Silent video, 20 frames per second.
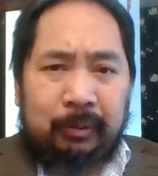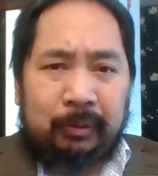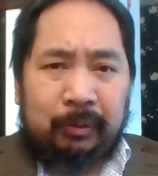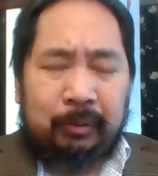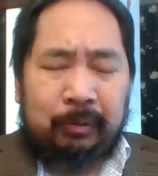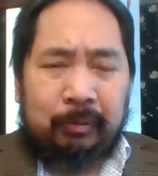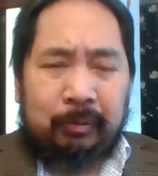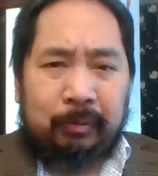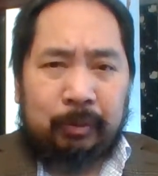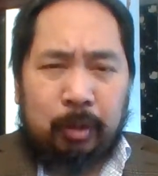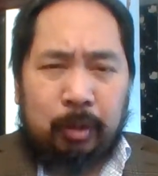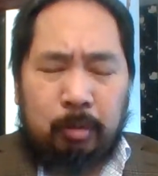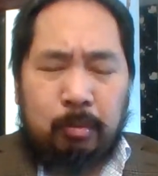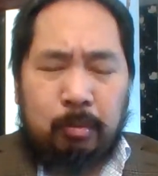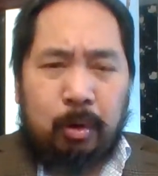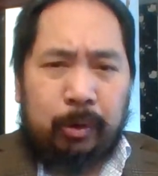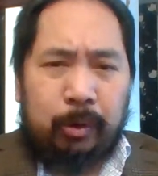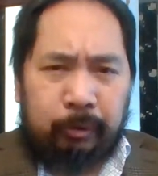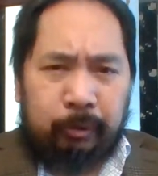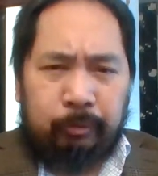no more
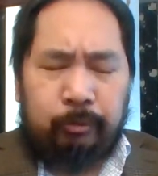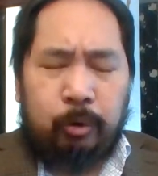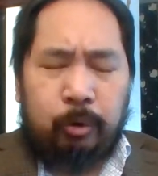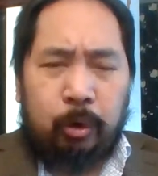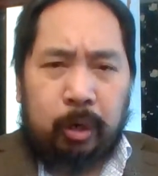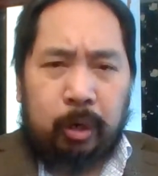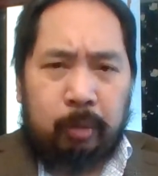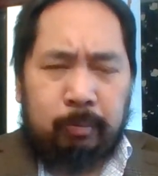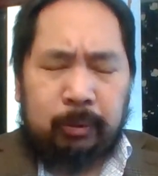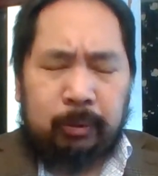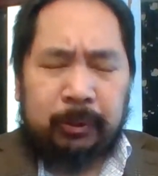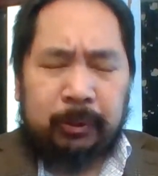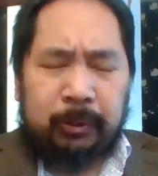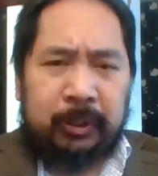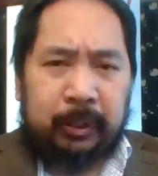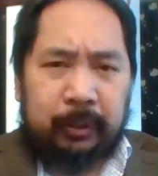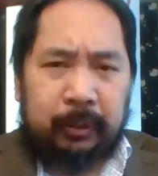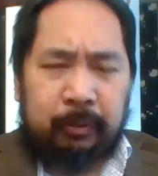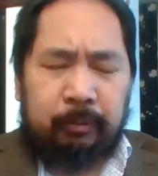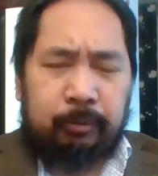than 40%
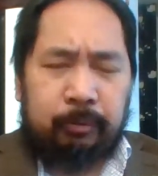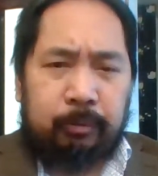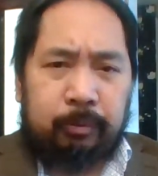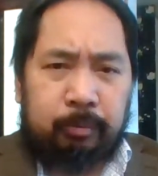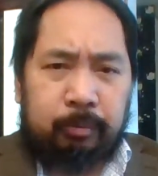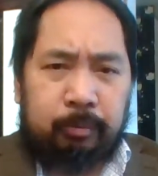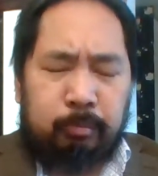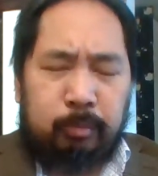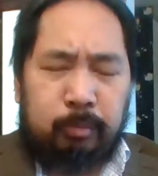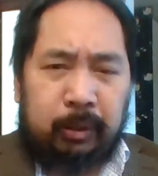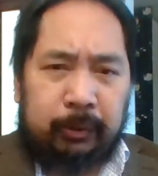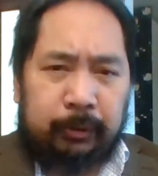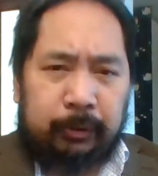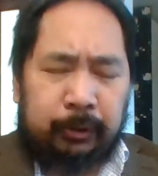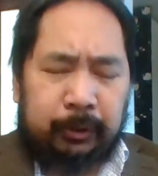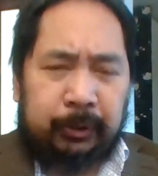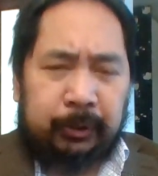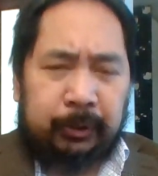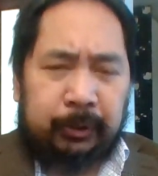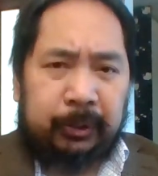of
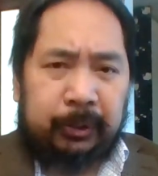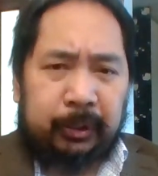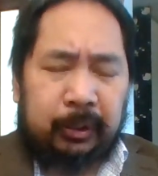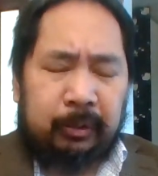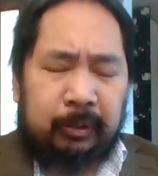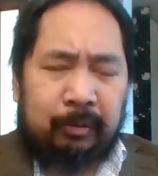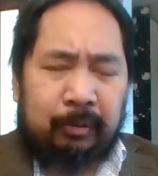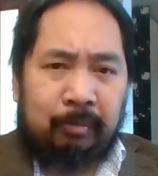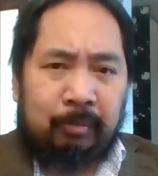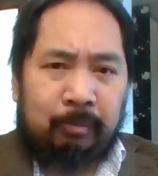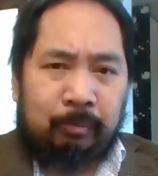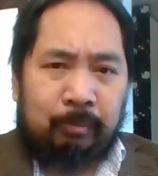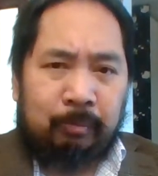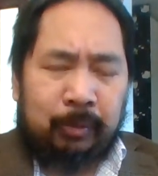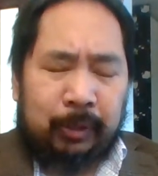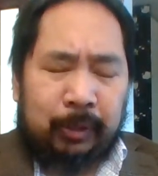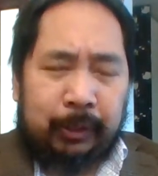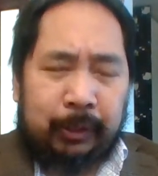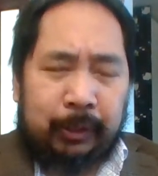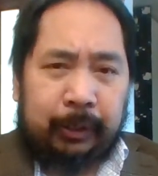Britain's
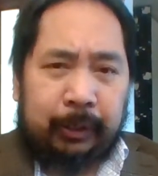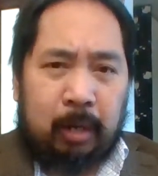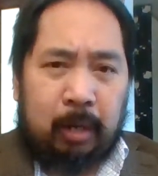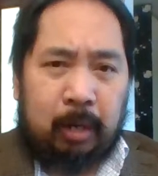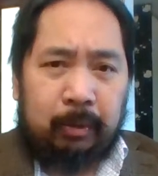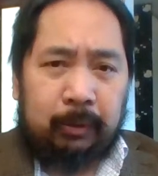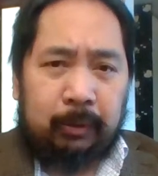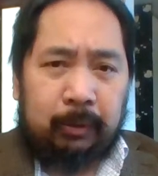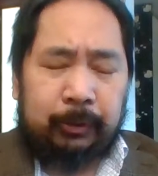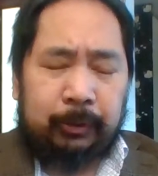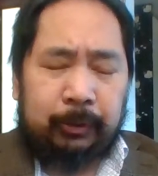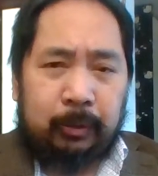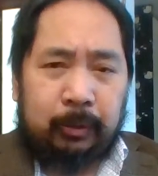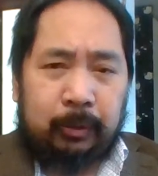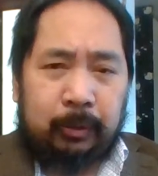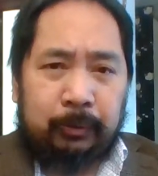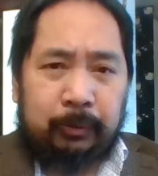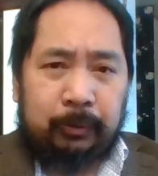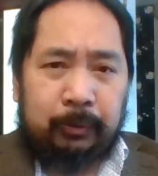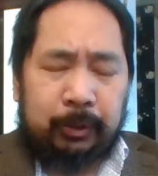economic
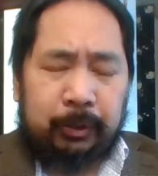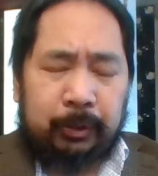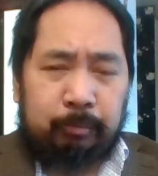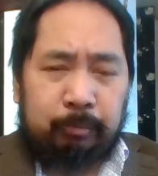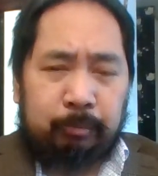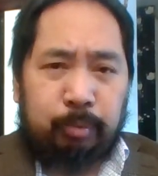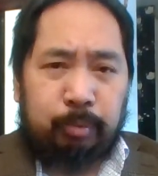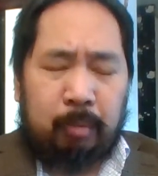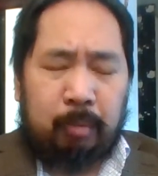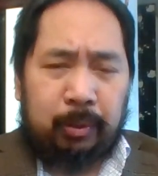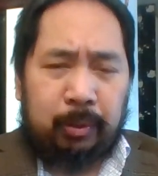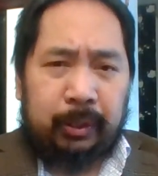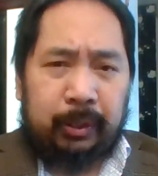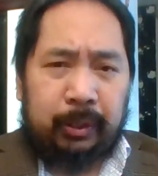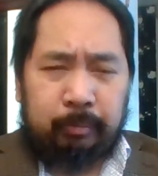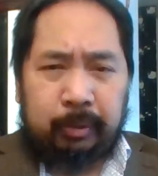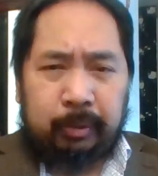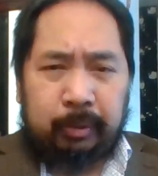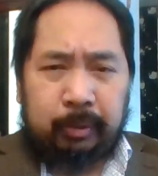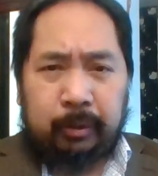zones and property
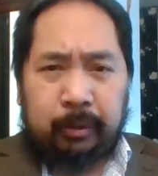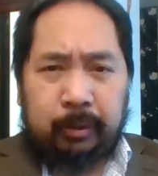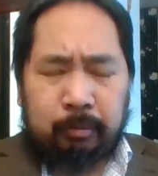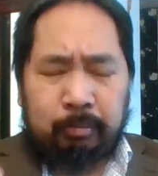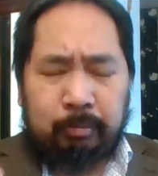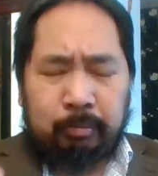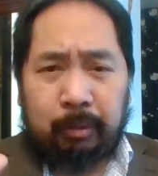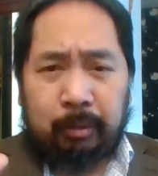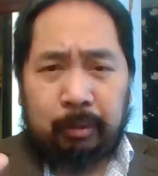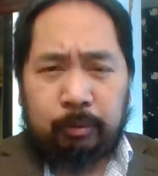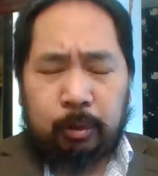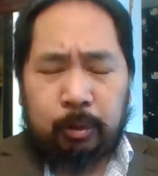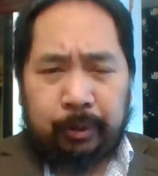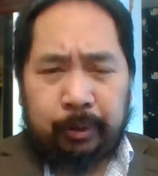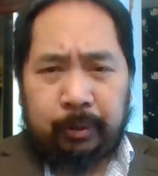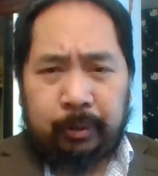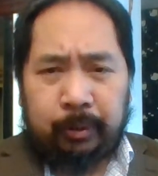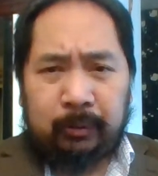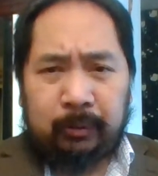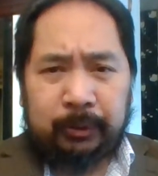can be owned by
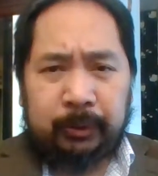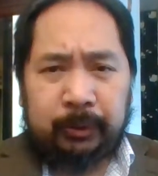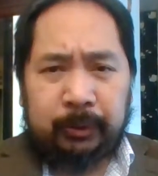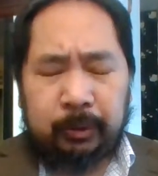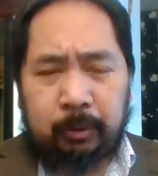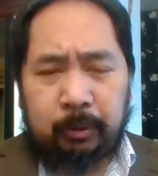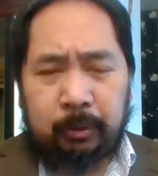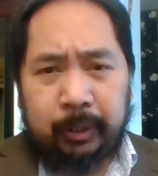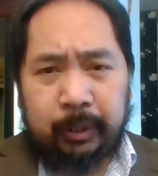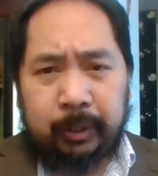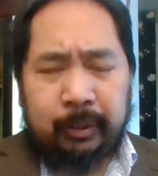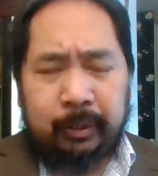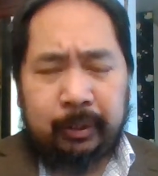foreigners. Okay,